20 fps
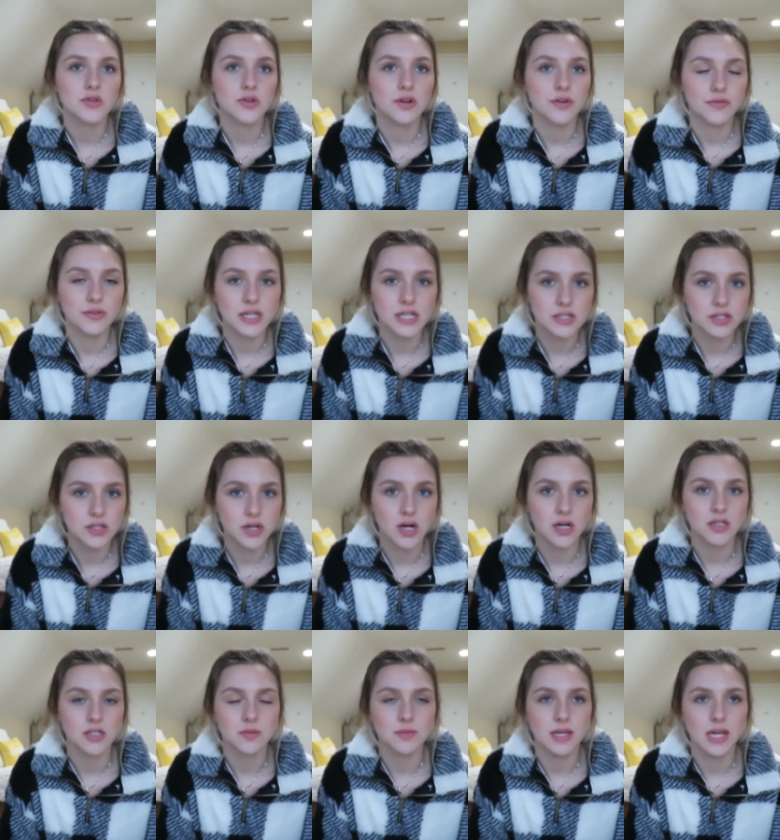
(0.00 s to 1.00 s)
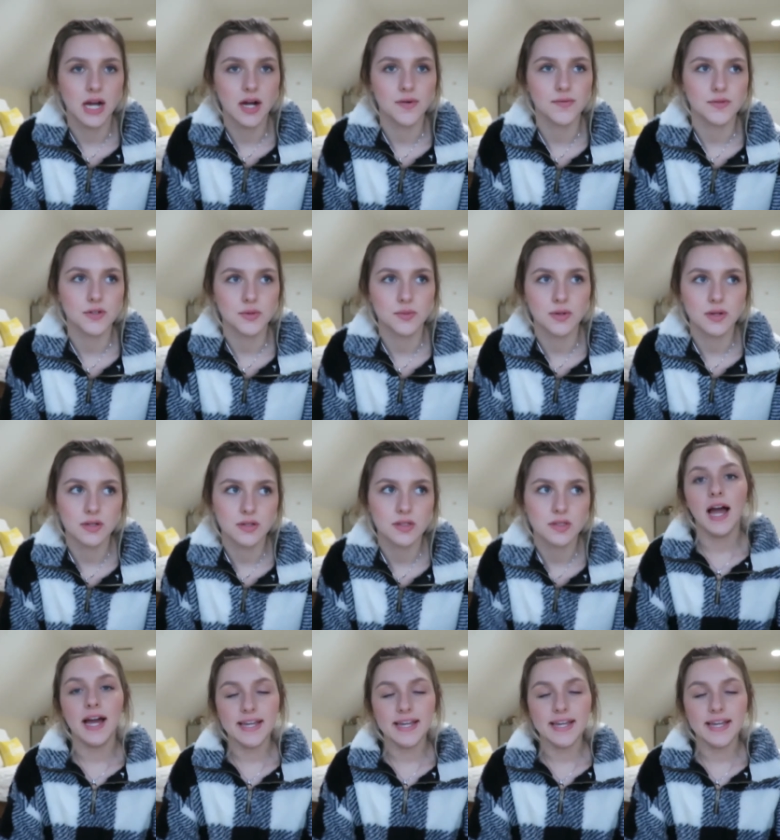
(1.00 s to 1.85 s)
or if he had talked to me afterwards.